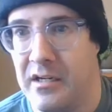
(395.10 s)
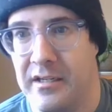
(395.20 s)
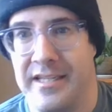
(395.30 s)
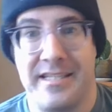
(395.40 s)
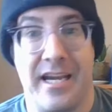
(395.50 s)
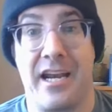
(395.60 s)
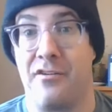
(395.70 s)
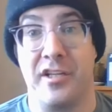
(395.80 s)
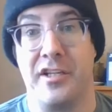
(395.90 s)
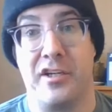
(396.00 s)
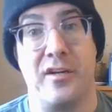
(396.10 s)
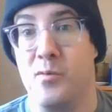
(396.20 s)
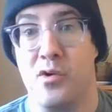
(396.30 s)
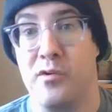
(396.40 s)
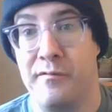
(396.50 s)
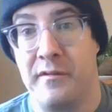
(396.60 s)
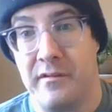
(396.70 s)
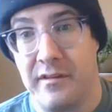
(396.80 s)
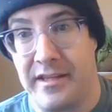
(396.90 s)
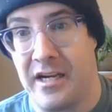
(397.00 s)
He's got a really good move
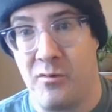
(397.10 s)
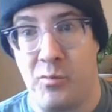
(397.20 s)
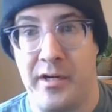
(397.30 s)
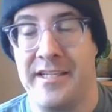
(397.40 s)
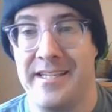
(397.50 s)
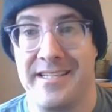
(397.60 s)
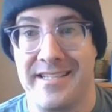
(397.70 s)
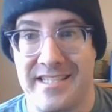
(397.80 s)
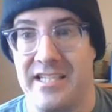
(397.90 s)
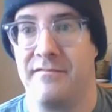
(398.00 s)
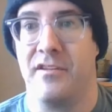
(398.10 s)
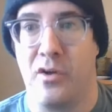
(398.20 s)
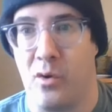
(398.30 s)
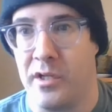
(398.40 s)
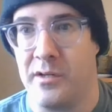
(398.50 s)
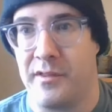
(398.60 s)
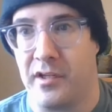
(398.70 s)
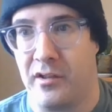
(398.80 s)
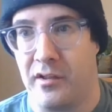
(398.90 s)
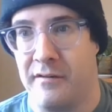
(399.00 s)
there where he can deceive the goalie with a
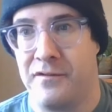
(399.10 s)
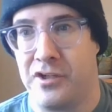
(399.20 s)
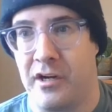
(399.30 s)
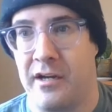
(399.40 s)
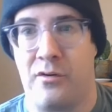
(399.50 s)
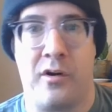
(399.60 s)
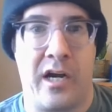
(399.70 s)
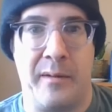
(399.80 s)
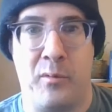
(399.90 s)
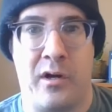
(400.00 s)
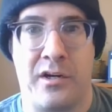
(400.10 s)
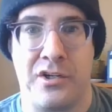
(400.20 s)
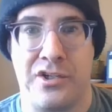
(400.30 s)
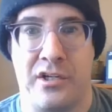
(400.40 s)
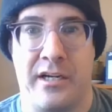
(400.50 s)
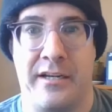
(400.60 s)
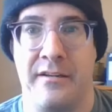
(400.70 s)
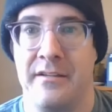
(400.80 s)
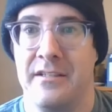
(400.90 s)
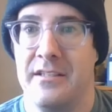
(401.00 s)
glove shot or high blocker shot.
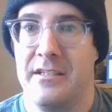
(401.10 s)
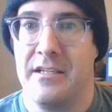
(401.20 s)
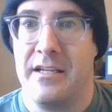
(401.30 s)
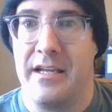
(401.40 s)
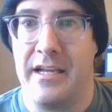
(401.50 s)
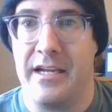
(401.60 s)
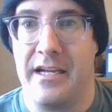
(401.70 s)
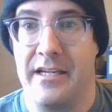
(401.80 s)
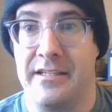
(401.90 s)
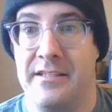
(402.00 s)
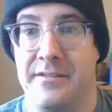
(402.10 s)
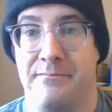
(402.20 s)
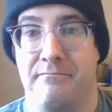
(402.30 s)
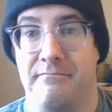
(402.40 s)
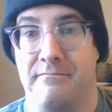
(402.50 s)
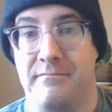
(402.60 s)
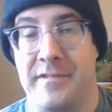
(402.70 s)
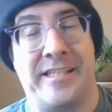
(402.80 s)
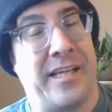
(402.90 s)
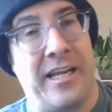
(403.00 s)
And
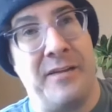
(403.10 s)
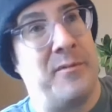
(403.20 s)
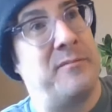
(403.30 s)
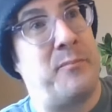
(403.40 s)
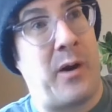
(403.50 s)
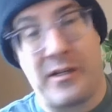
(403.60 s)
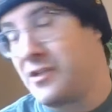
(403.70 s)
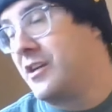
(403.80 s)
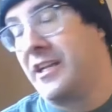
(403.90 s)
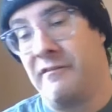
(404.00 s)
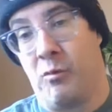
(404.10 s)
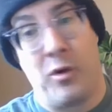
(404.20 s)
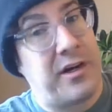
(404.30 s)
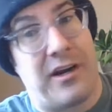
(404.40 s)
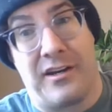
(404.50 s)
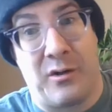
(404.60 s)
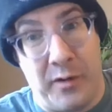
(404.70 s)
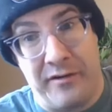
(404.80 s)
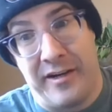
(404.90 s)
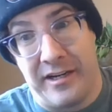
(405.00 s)
he said him and Pastrnak even work on it
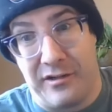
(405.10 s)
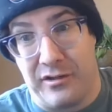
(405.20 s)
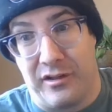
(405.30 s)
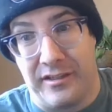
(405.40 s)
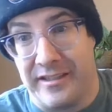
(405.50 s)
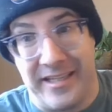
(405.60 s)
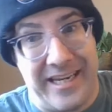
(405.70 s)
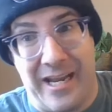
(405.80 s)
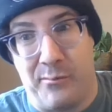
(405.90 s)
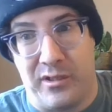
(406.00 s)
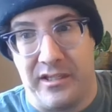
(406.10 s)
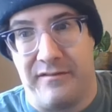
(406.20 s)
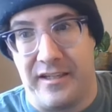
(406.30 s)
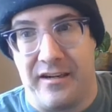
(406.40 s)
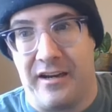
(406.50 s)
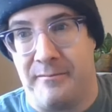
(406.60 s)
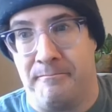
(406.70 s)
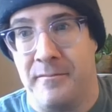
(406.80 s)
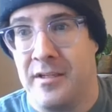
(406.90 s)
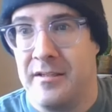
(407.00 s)
quite regularly, and he can't believe he got
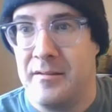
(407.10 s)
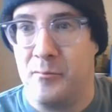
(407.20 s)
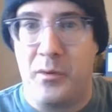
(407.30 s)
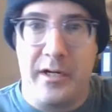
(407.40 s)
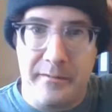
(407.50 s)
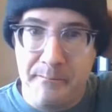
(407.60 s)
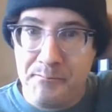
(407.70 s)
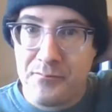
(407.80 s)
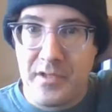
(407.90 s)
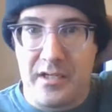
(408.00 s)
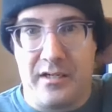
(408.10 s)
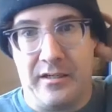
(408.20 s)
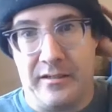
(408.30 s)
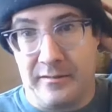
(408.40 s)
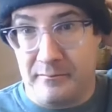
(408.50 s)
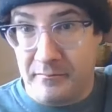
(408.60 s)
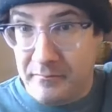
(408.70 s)
him. But there